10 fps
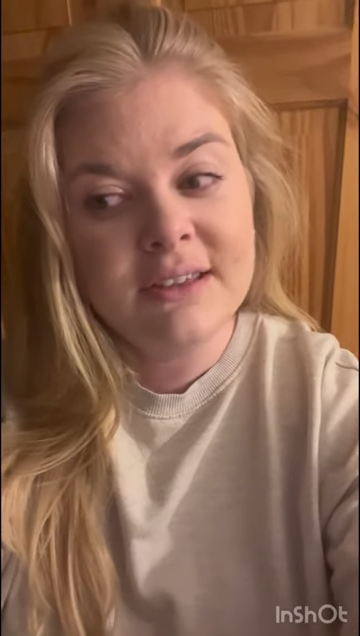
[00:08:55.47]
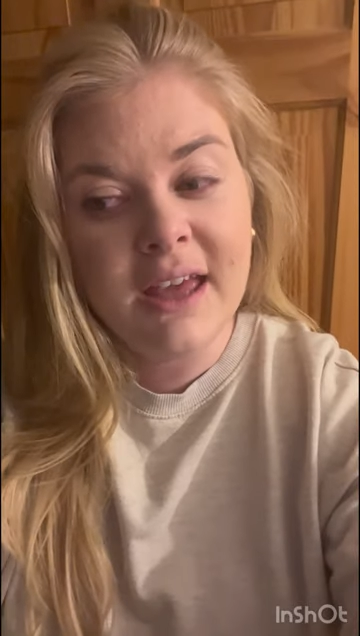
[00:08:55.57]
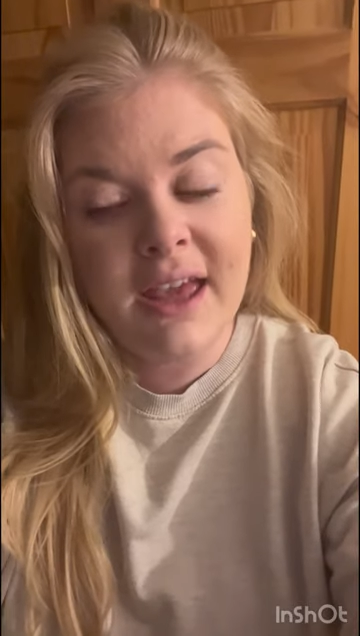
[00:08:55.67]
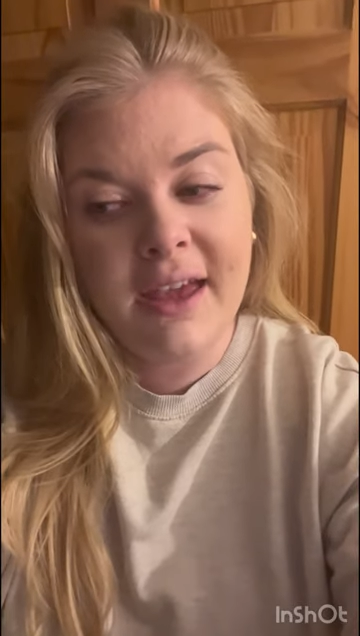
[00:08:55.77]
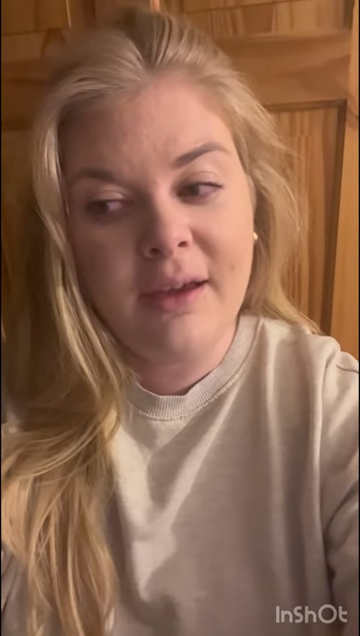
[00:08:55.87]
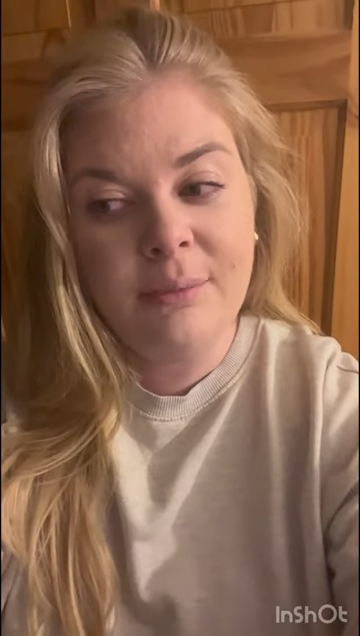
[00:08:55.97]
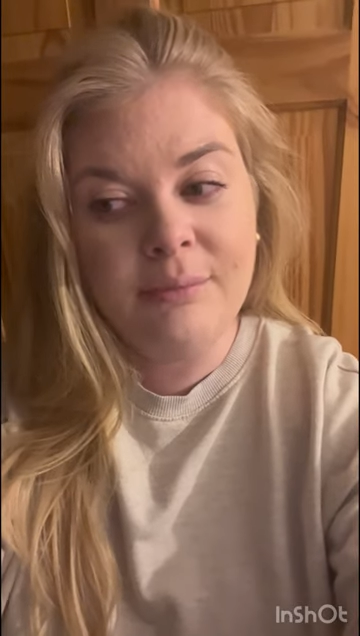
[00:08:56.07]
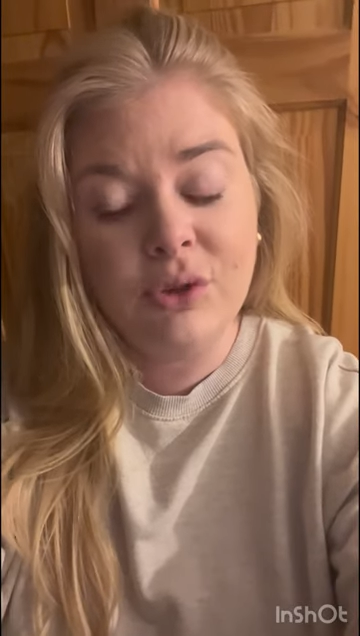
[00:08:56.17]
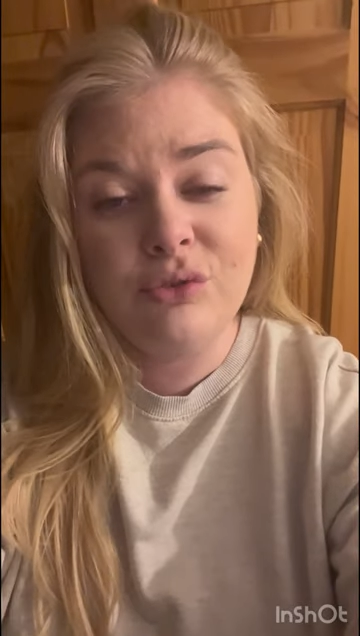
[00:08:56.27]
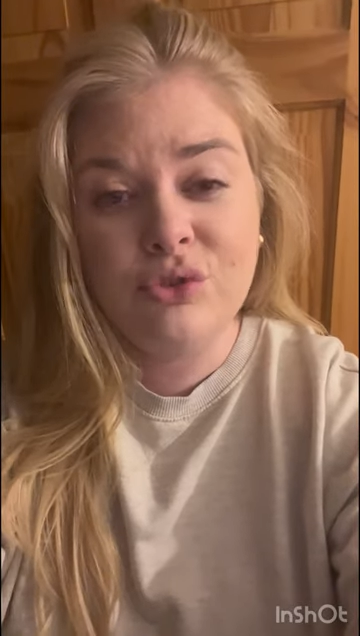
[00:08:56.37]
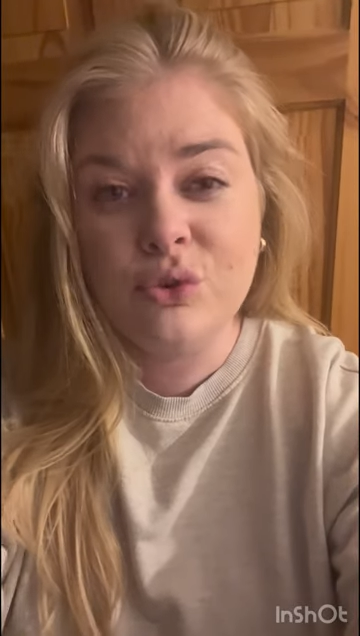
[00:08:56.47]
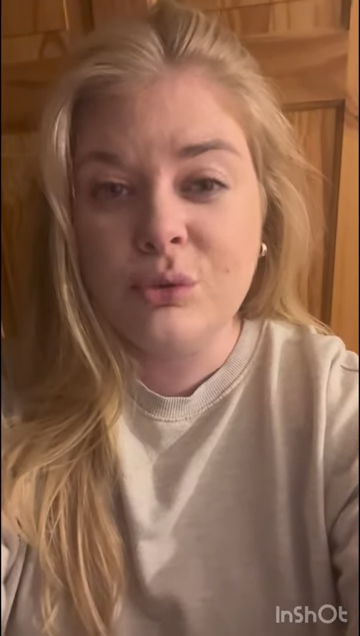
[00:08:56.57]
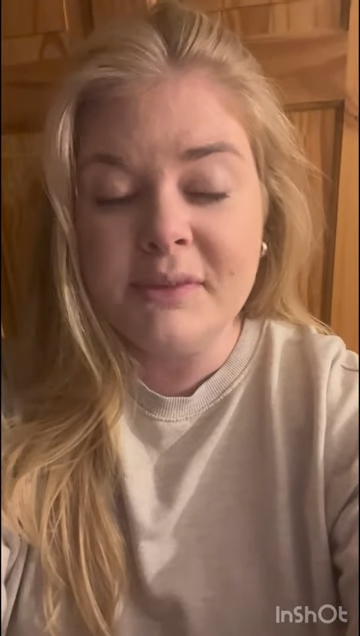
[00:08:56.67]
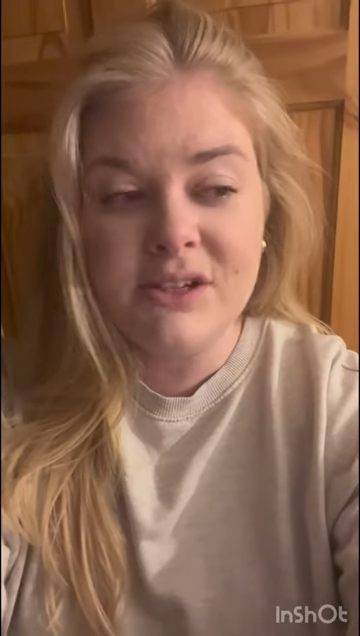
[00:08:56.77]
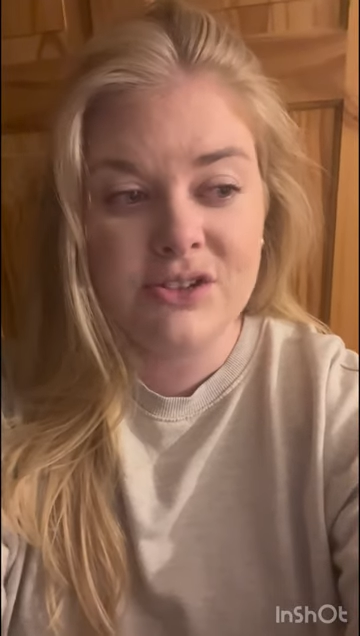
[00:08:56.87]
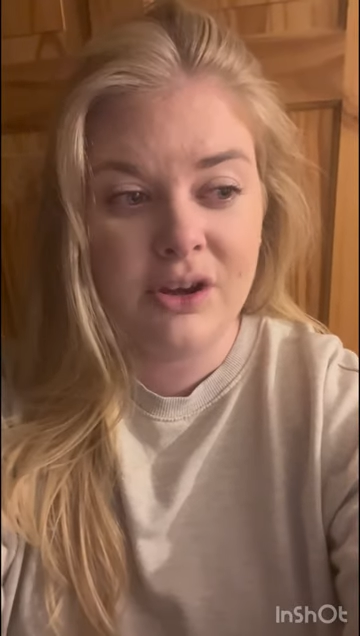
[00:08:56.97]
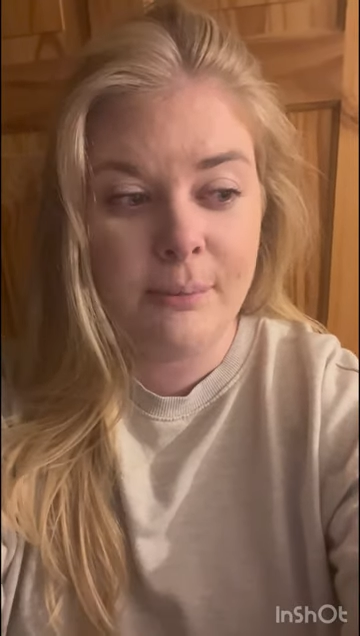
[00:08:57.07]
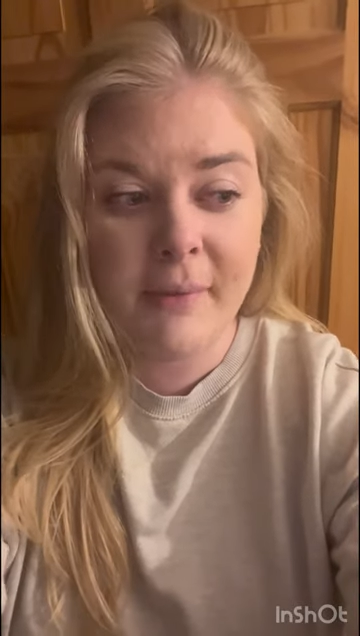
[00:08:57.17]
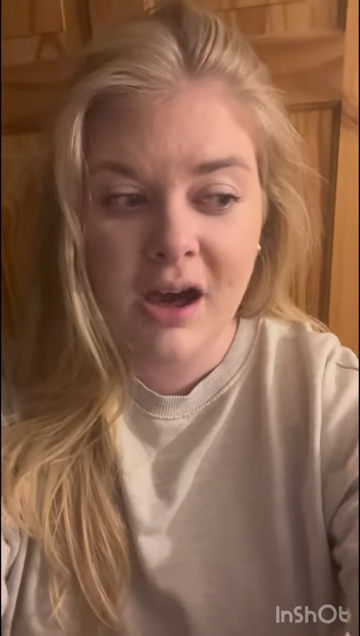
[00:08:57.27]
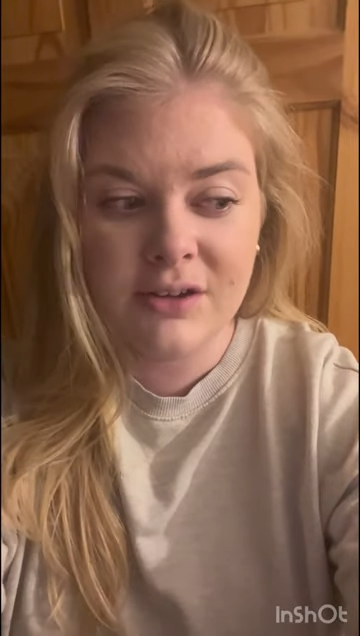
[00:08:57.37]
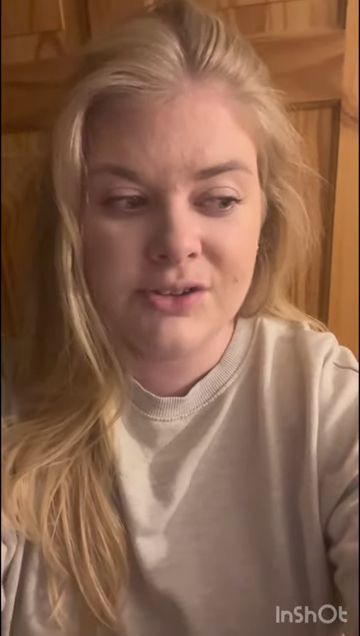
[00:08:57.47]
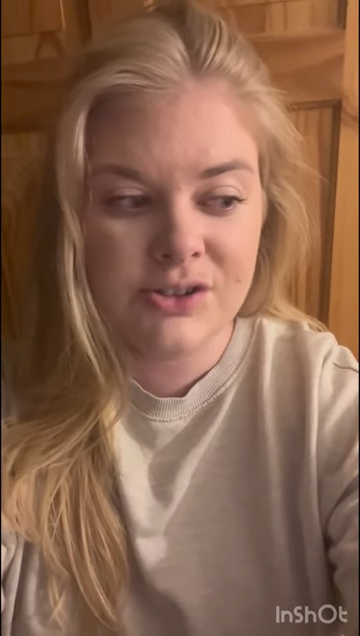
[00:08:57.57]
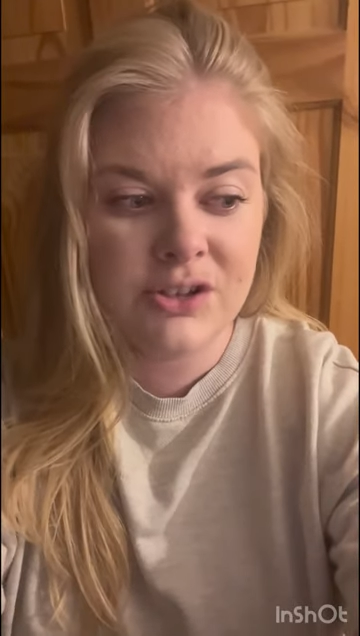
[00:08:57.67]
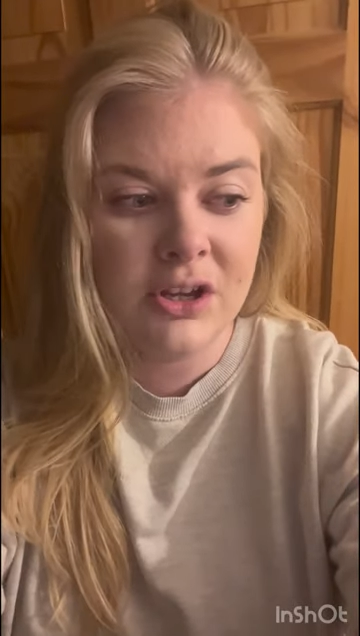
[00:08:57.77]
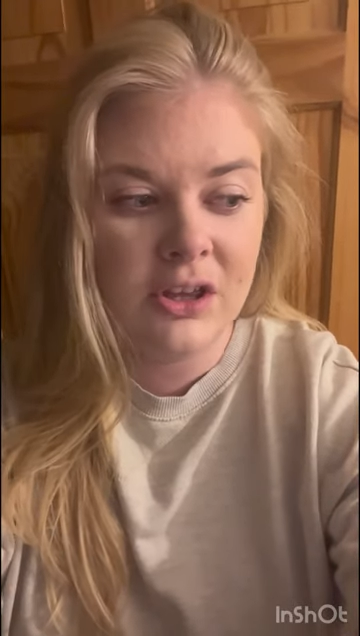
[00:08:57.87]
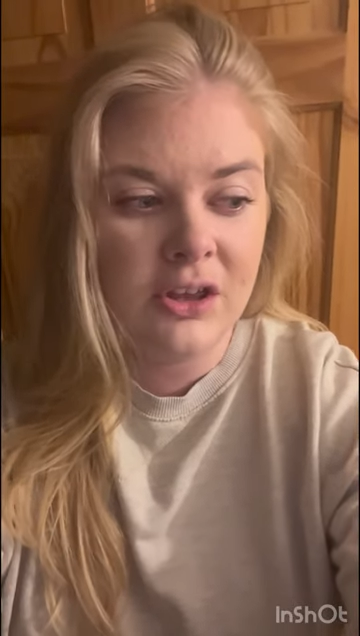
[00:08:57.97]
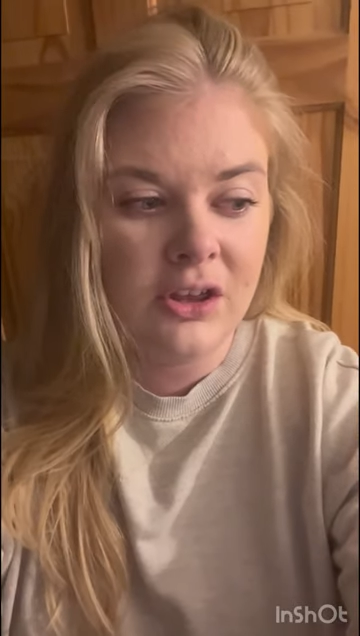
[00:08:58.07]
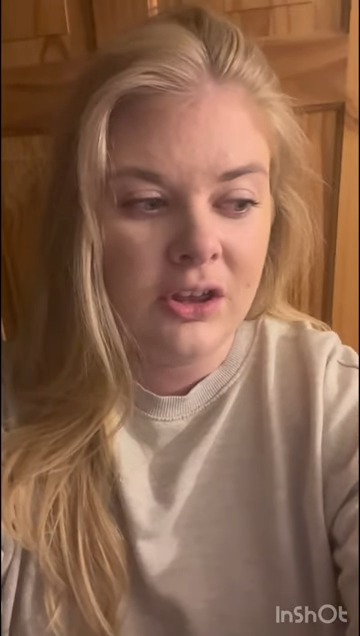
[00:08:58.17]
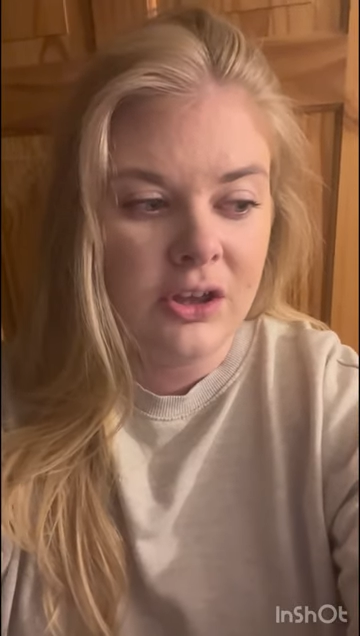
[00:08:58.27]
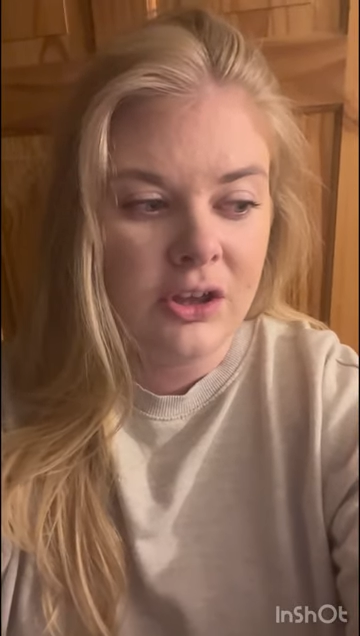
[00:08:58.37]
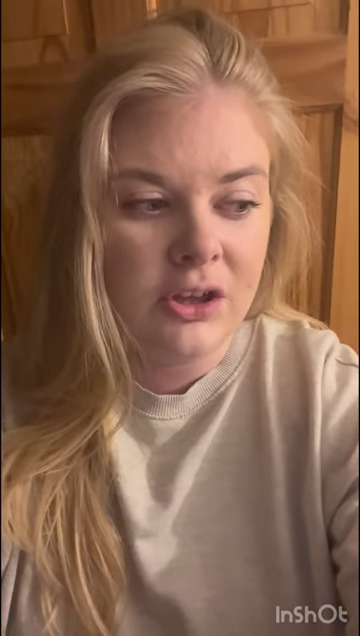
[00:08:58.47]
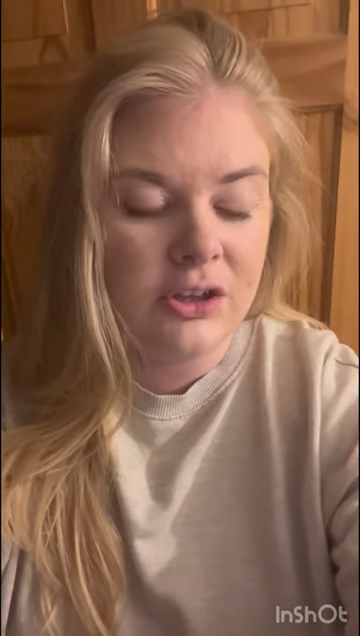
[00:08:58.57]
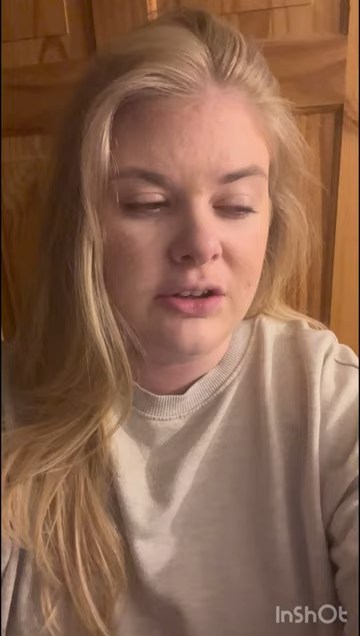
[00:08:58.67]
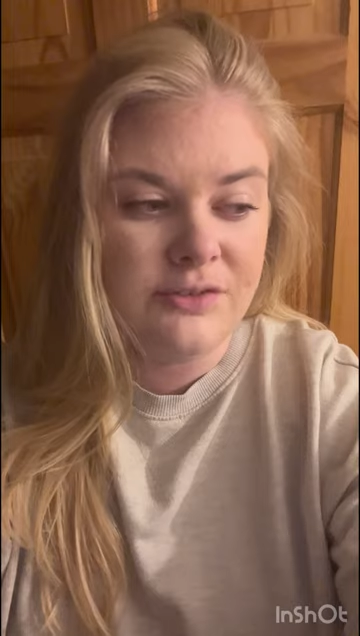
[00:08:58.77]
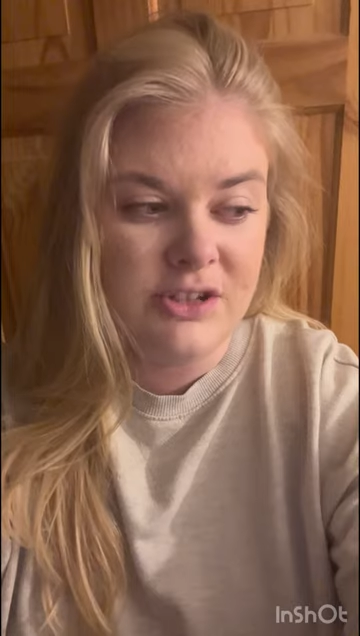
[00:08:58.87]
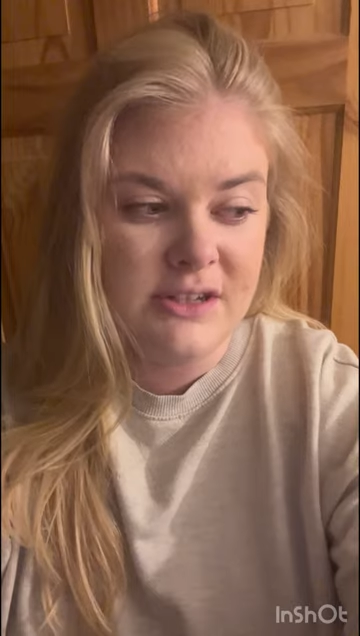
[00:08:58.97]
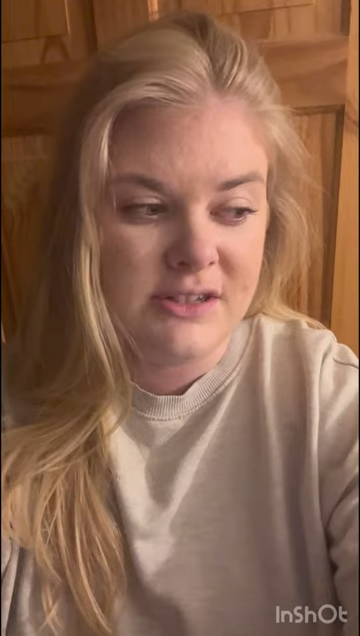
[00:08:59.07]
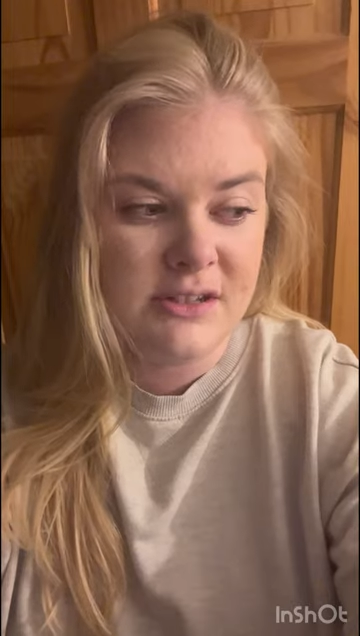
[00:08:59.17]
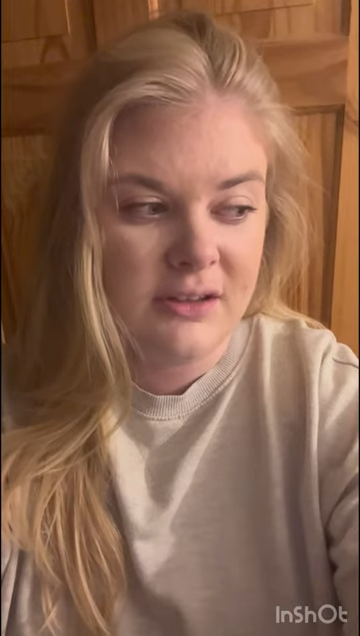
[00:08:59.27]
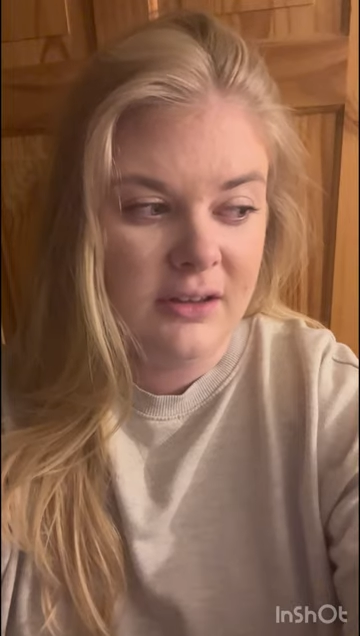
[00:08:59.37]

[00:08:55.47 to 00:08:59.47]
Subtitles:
You've taught me so much. You've just